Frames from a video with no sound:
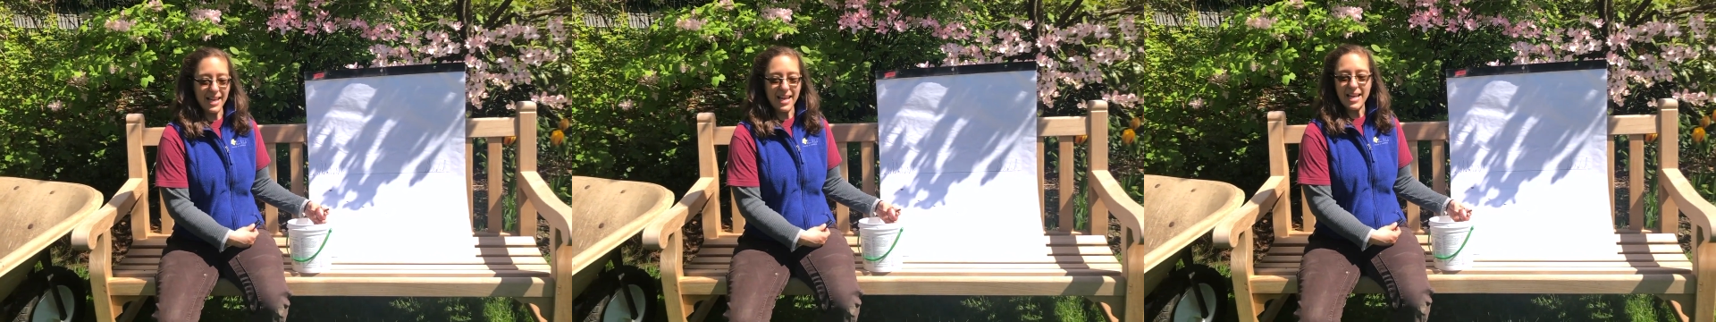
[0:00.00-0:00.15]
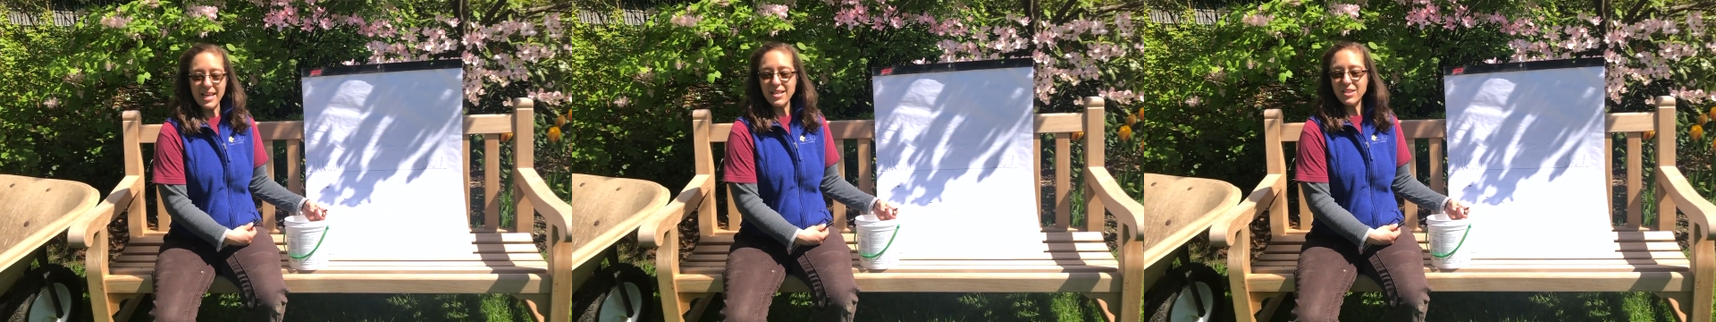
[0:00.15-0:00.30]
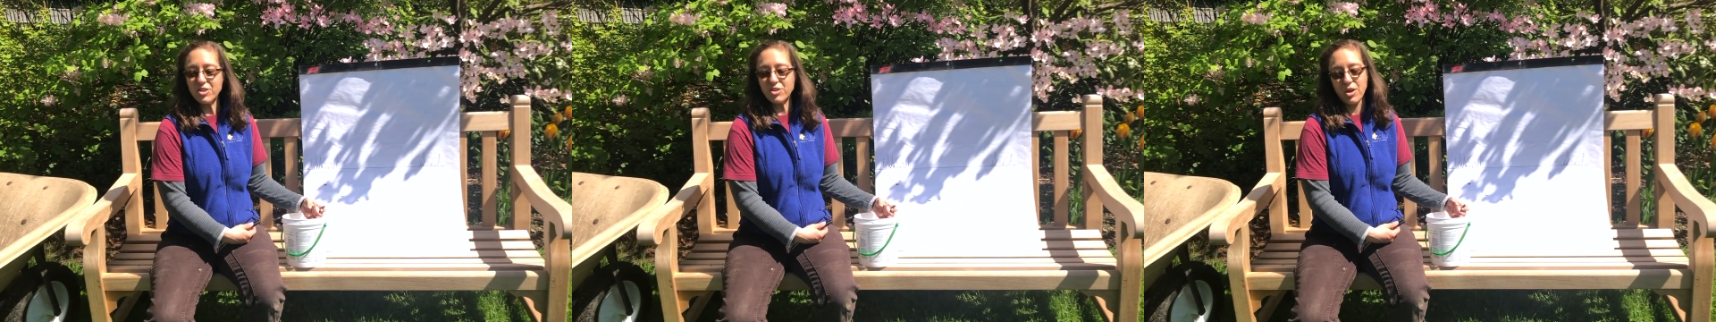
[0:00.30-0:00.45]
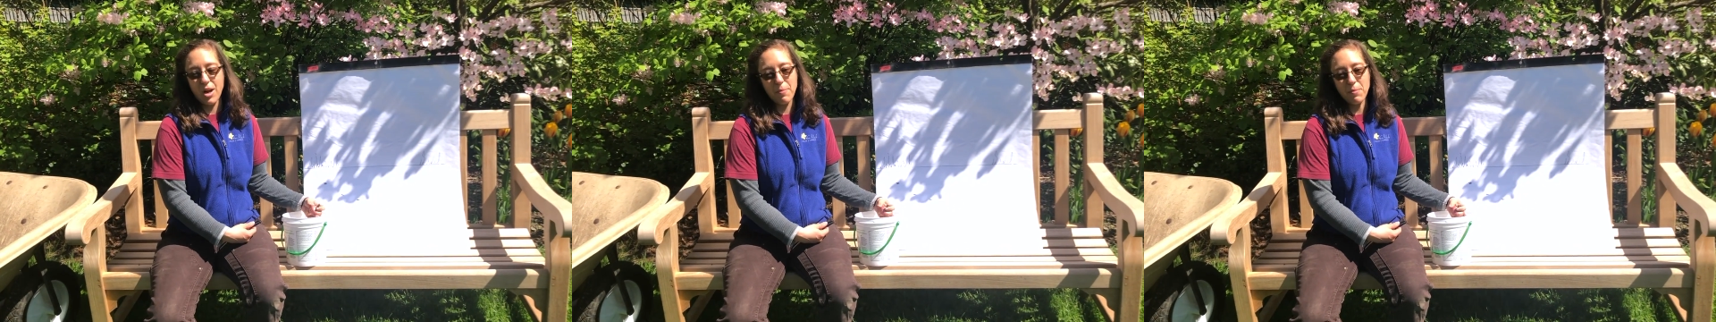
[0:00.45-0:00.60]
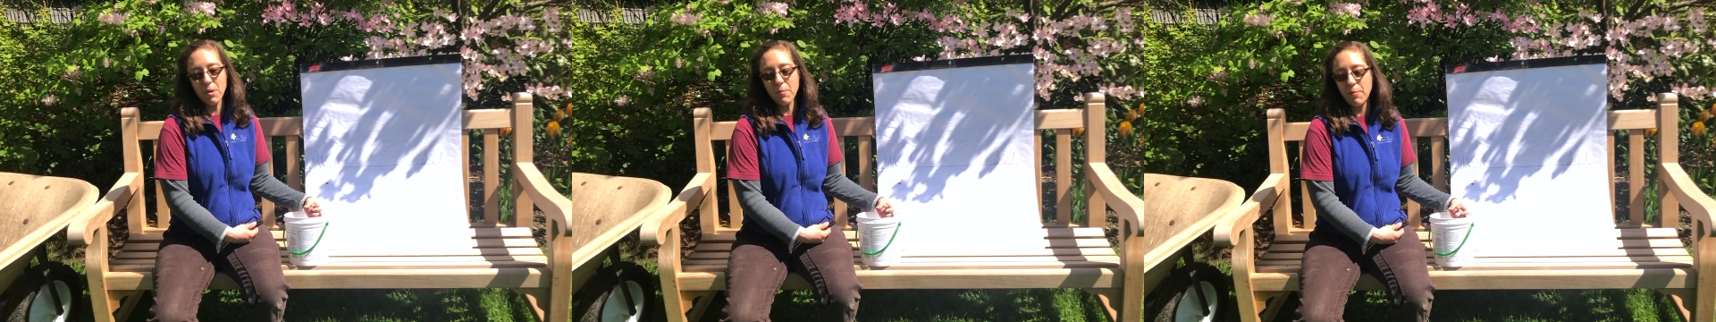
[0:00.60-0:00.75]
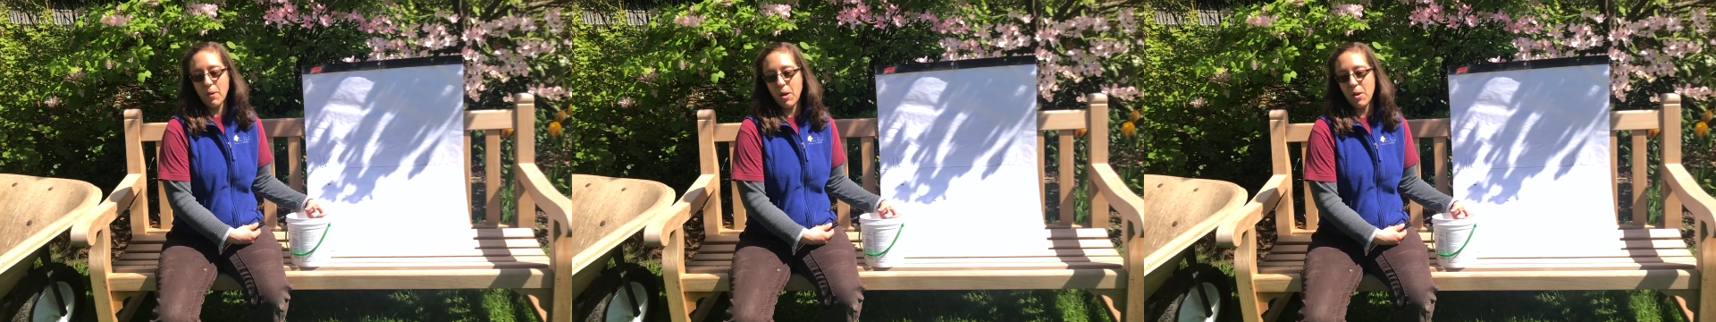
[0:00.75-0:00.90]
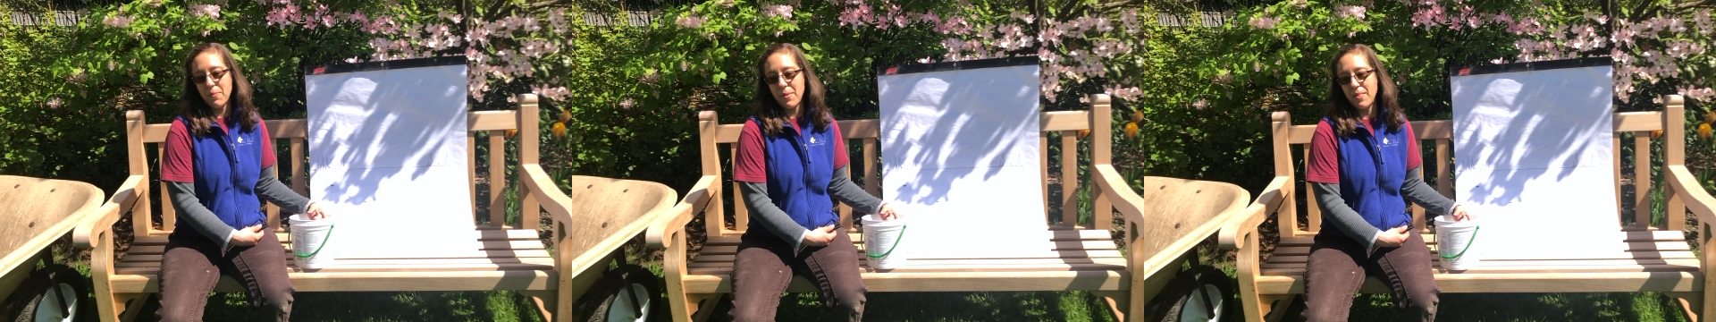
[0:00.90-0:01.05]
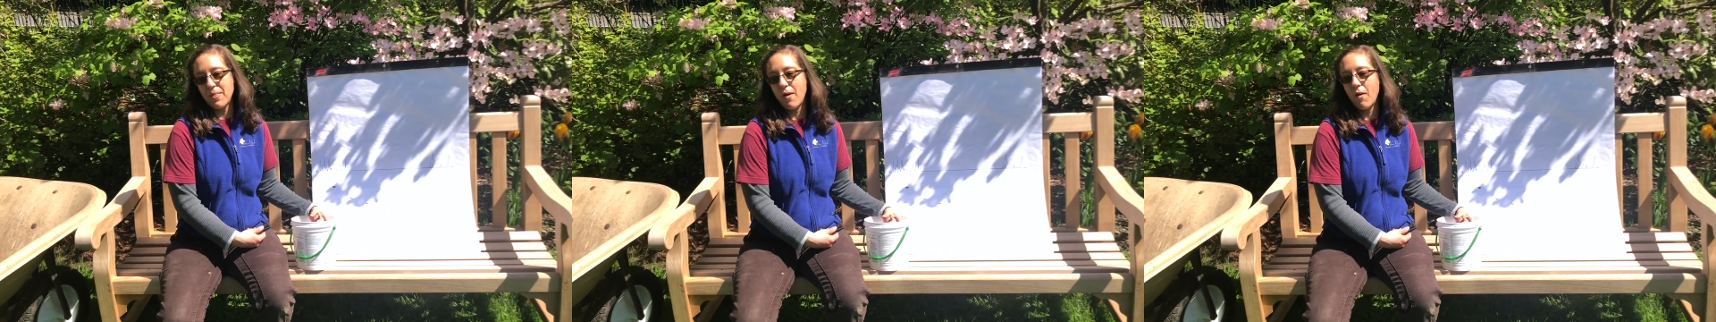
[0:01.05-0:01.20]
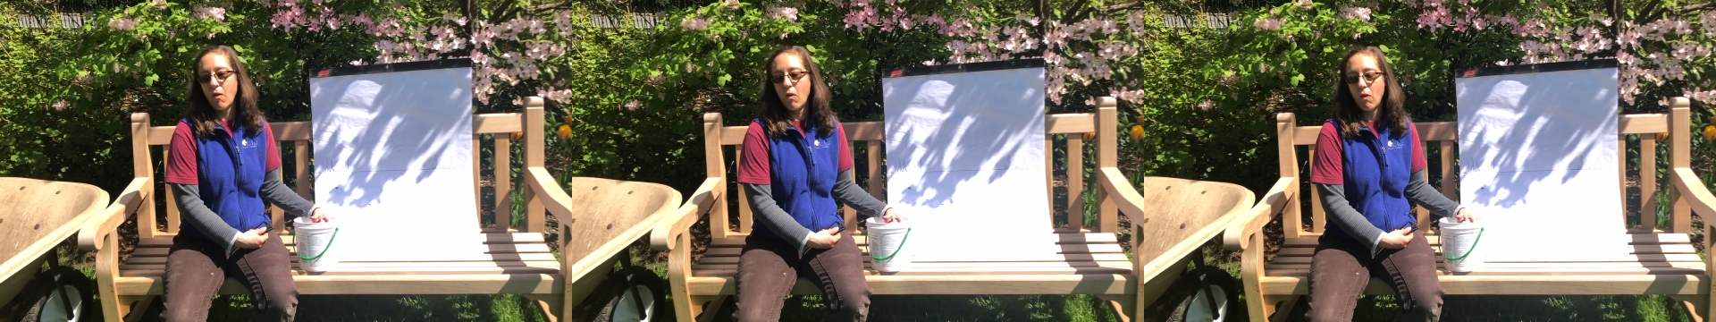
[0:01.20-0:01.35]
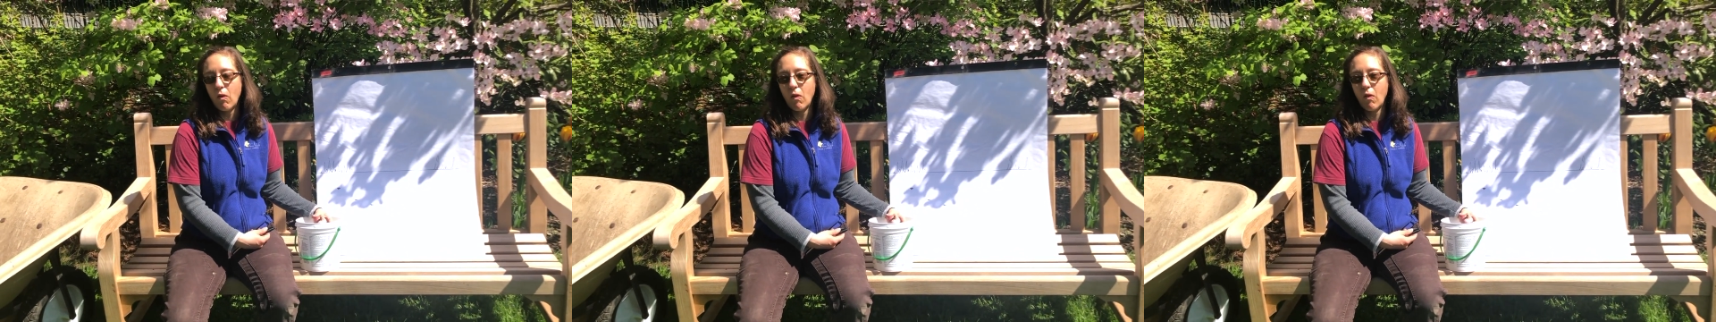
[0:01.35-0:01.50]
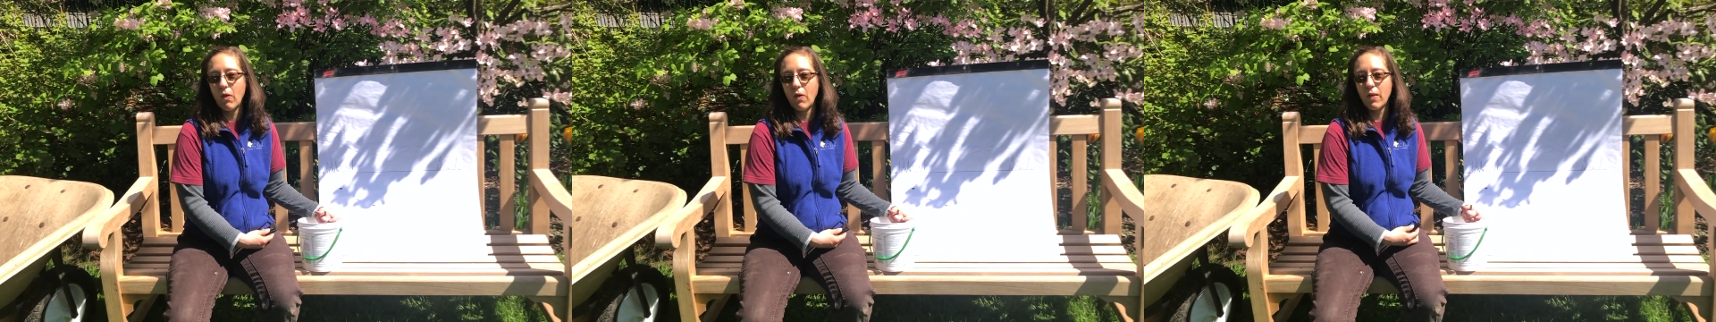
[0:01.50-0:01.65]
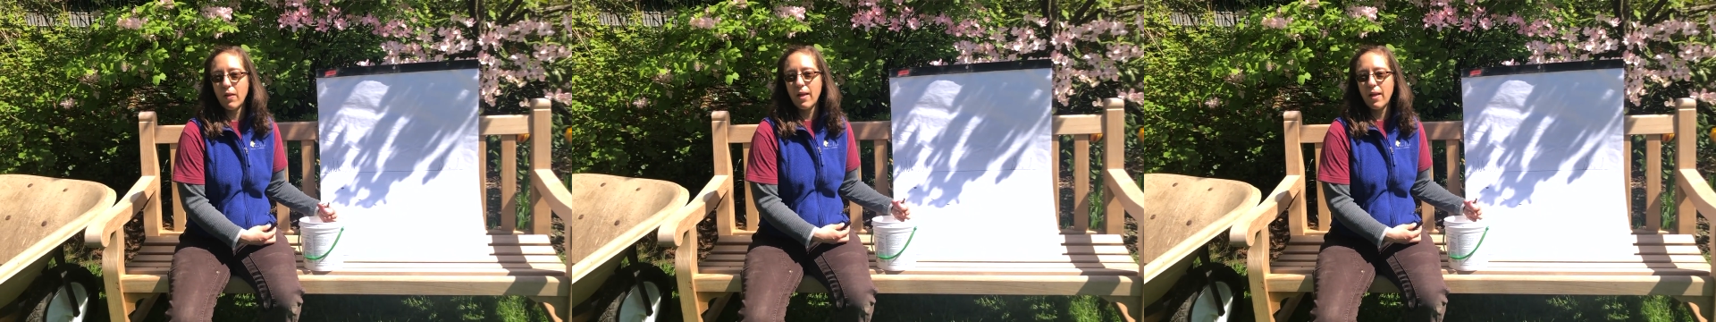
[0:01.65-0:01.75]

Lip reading: is drop your bulb in the hole.